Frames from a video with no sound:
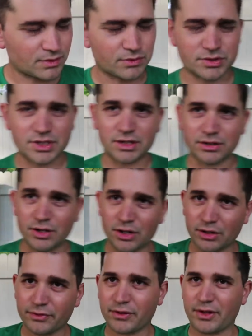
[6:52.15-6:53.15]
which I don't
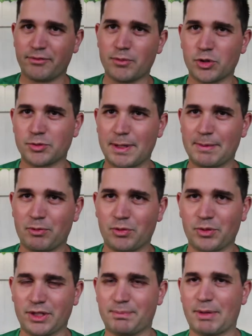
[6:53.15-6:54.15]
know if most
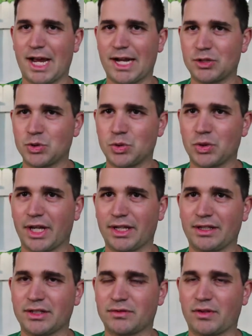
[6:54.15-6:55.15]
people would buy a tool like
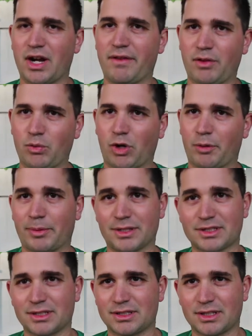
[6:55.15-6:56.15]
this for heavy work, but
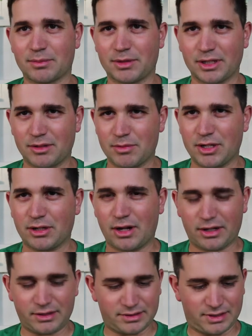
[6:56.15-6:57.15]
it's just something to be
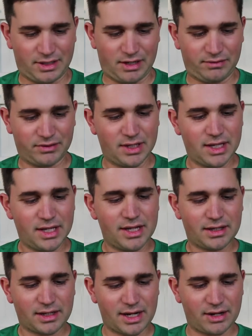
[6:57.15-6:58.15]
cognizant of.
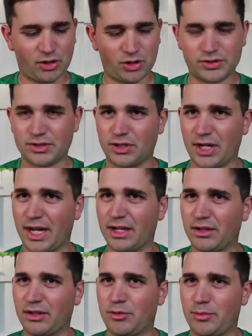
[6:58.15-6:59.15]
Kind of hurts your hand
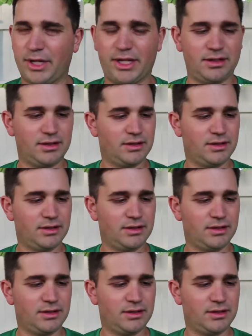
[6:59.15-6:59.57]
a little bit.